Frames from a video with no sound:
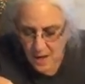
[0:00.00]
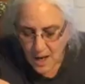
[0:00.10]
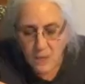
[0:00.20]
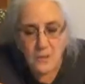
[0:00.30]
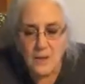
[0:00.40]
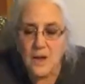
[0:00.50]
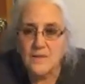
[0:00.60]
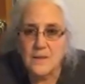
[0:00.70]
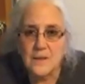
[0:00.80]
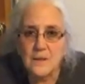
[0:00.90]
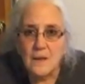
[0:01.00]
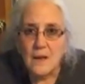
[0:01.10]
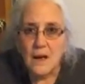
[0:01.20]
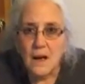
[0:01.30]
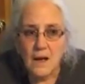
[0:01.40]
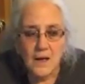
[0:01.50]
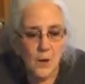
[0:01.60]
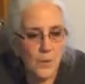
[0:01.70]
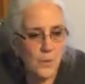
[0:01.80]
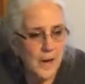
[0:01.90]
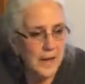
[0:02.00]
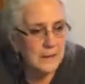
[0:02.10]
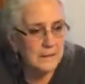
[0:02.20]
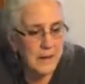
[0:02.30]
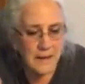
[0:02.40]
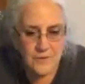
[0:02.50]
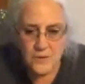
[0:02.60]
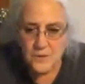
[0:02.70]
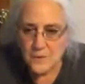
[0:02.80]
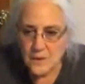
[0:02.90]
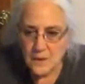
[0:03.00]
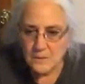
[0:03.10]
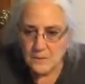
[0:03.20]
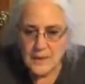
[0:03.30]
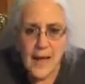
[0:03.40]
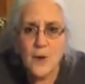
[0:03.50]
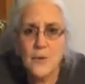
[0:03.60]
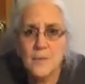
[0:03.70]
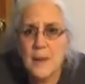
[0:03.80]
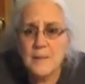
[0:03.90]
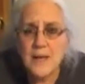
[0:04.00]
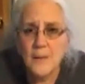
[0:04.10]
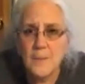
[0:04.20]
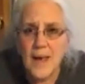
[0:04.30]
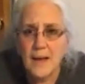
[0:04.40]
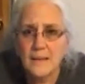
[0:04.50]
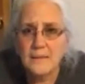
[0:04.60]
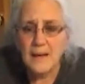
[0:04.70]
I will often go away after an hour, maybe come back.